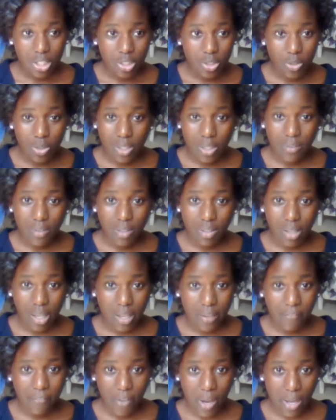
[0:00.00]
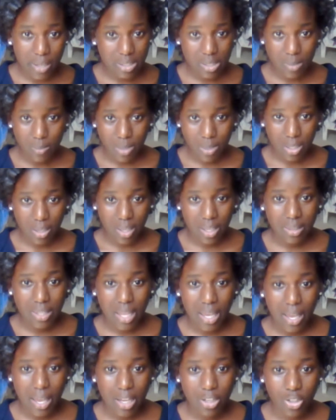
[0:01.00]
You can like find something like
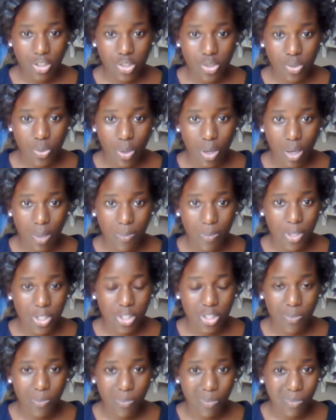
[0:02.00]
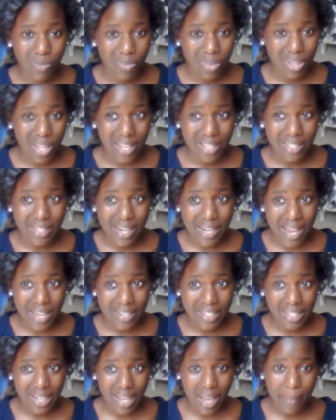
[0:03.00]
that at your store, but like
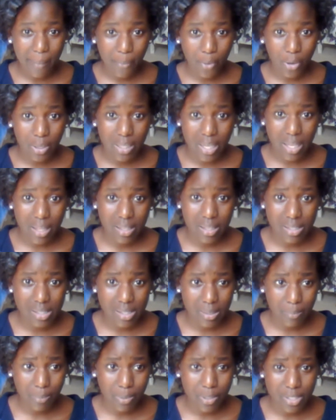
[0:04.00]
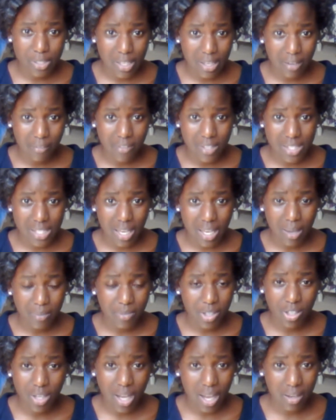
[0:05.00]
99.9% of the
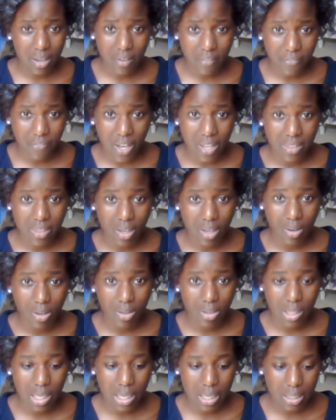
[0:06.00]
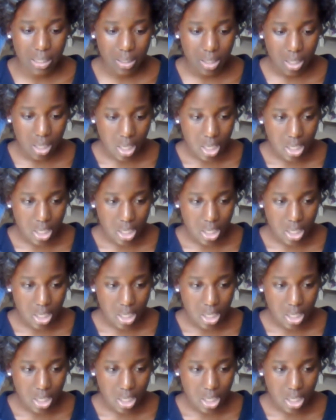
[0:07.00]
time, you're not going to find that online.